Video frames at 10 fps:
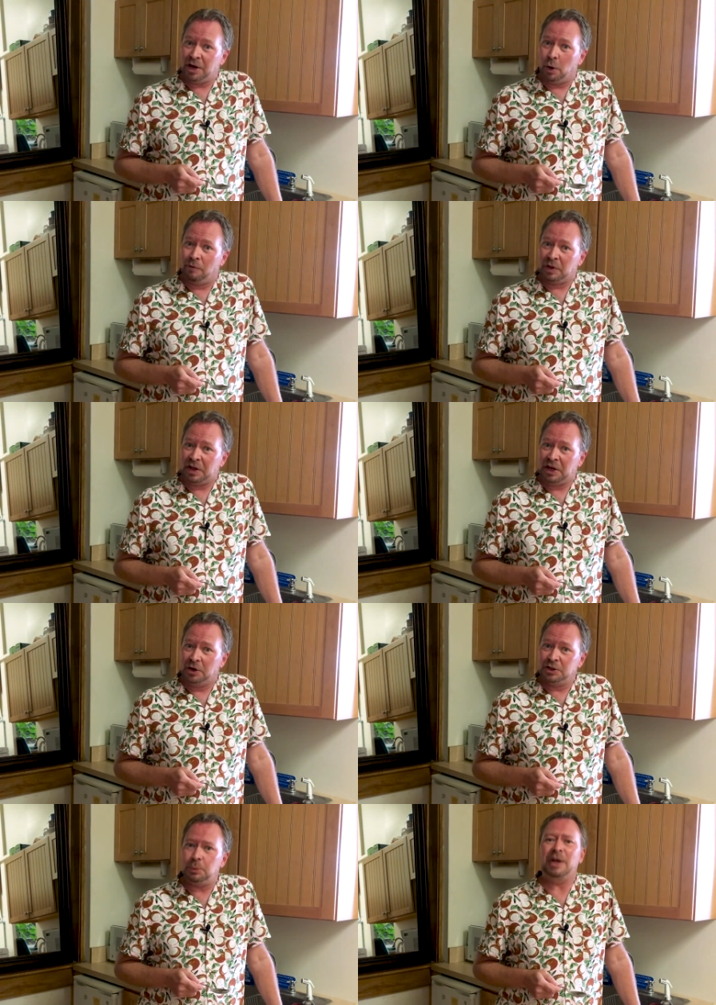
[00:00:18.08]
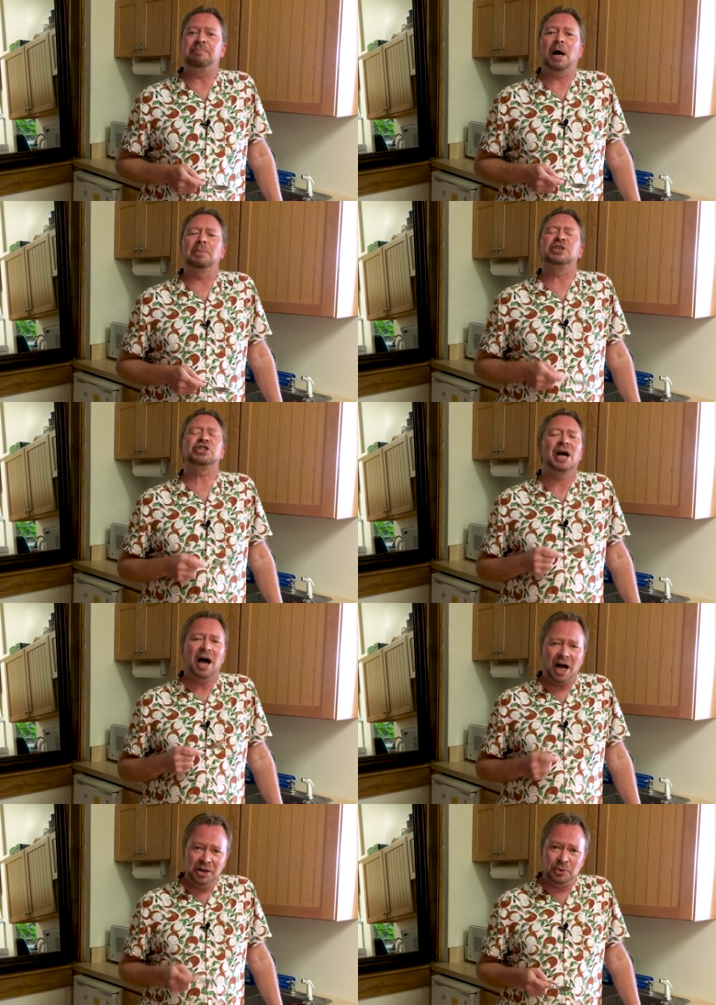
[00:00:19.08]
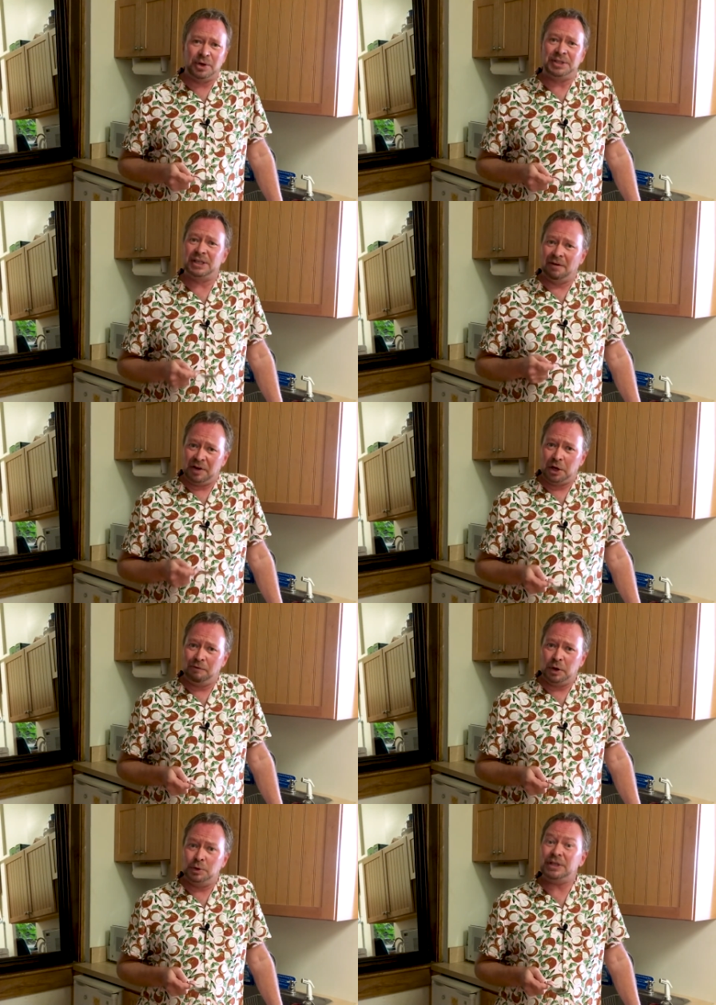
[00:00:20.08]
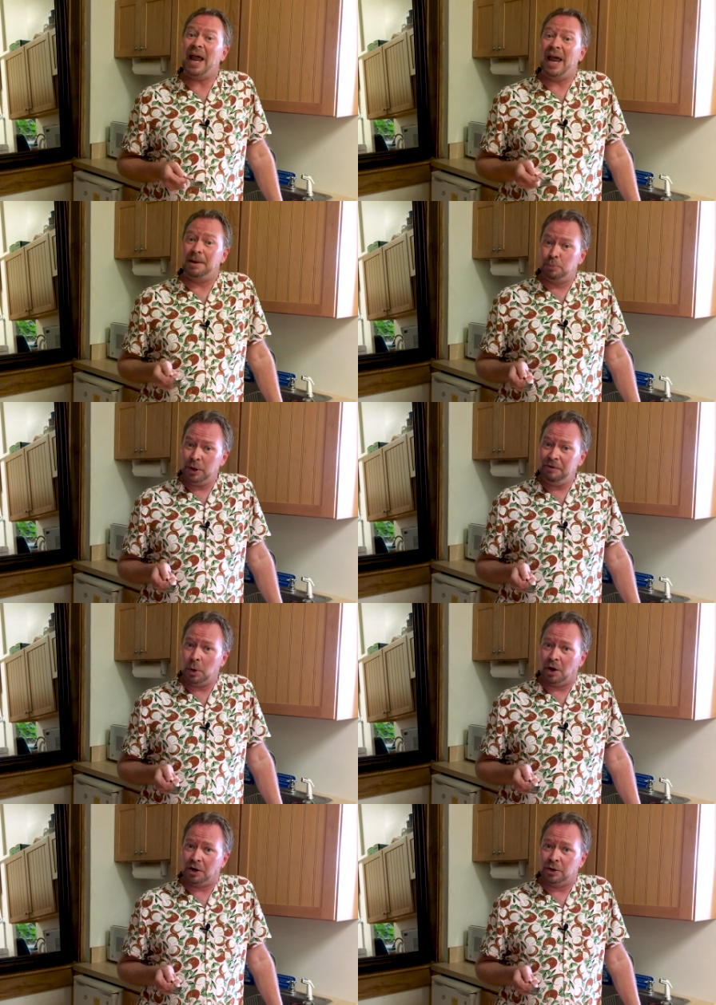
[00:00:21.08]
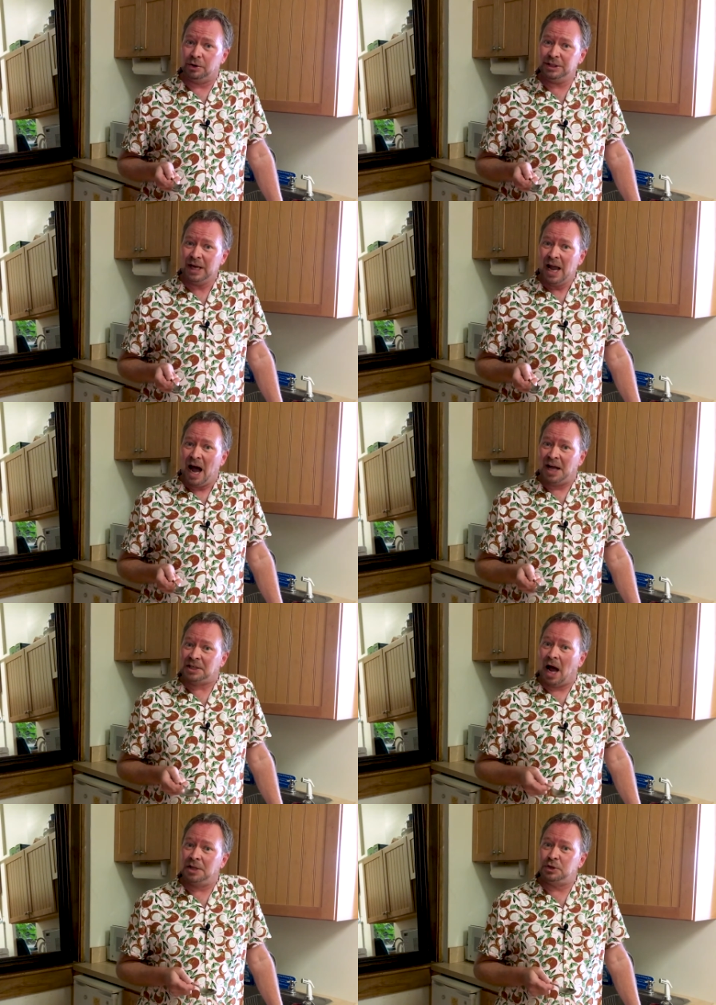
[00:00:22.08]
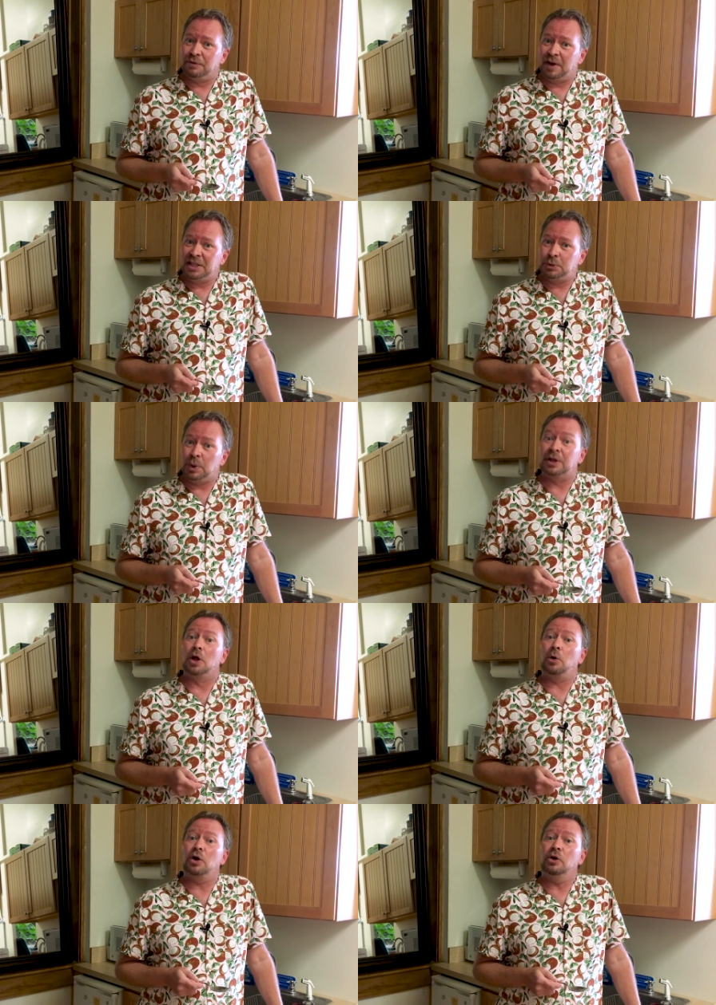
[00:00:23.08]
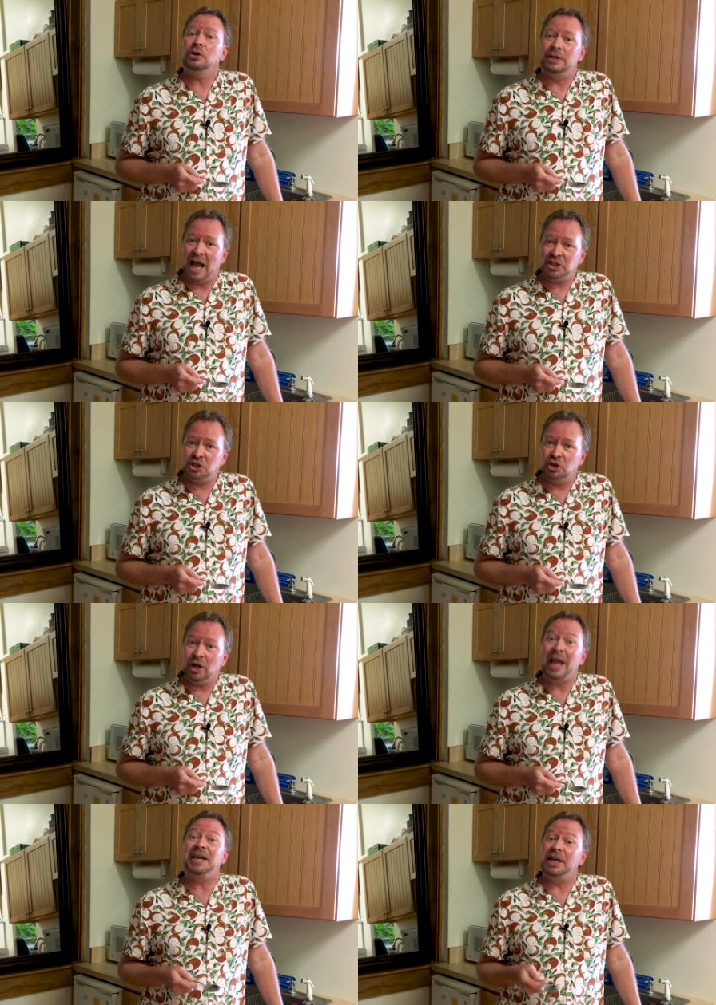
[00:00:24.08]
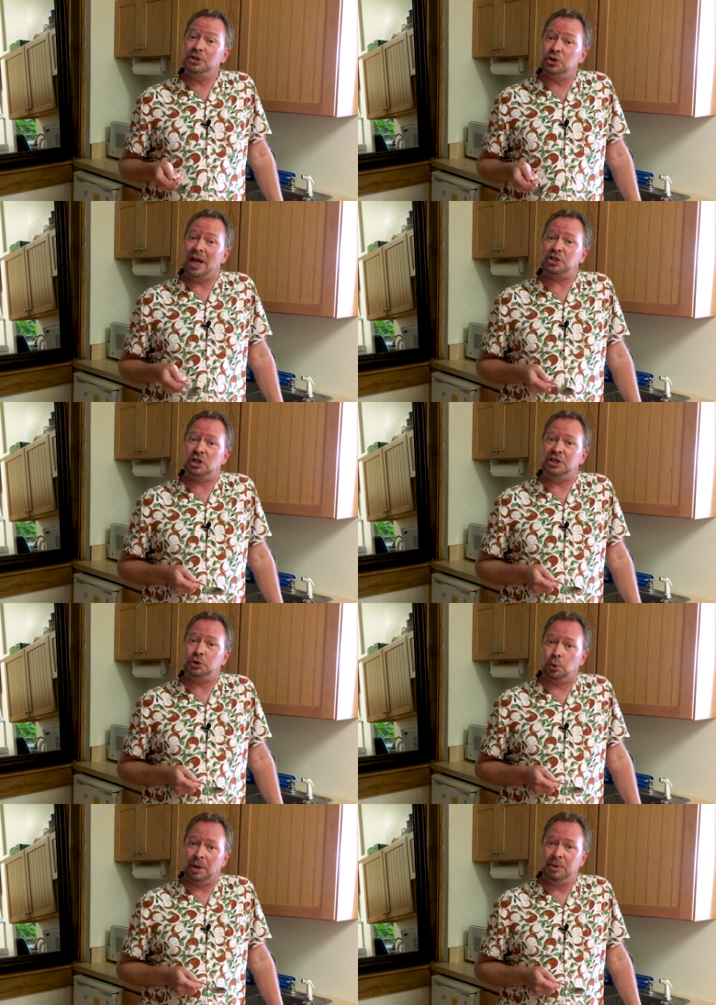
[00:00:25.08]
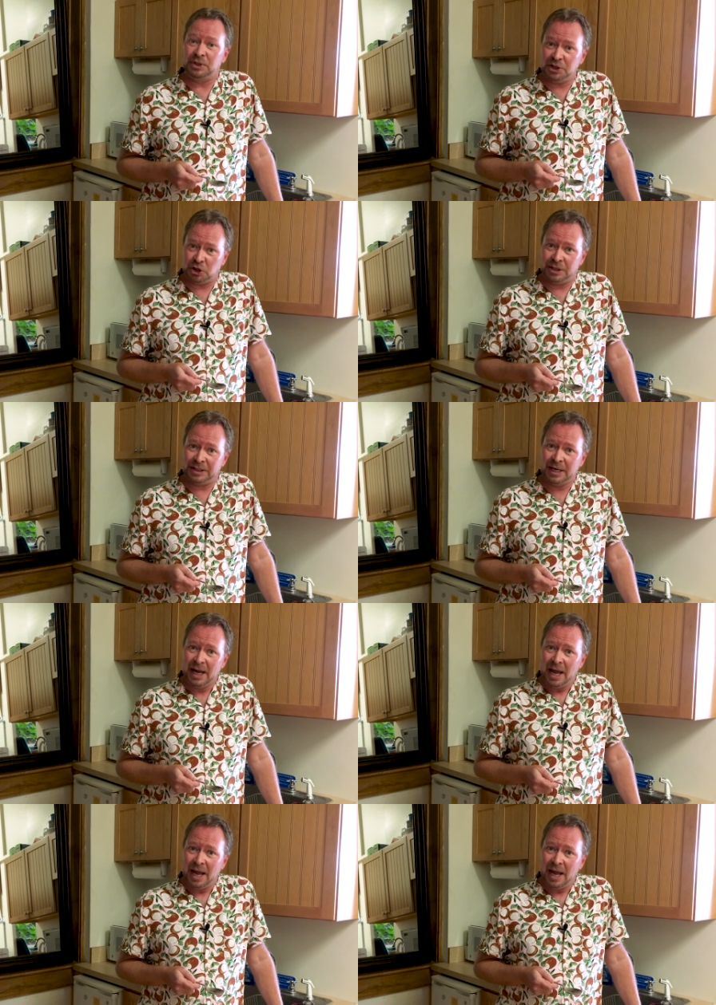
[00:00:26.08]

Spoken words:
that over the years, we have published hundreds of interviews and preview articles on concert events with local, national, and internationally touring musicians.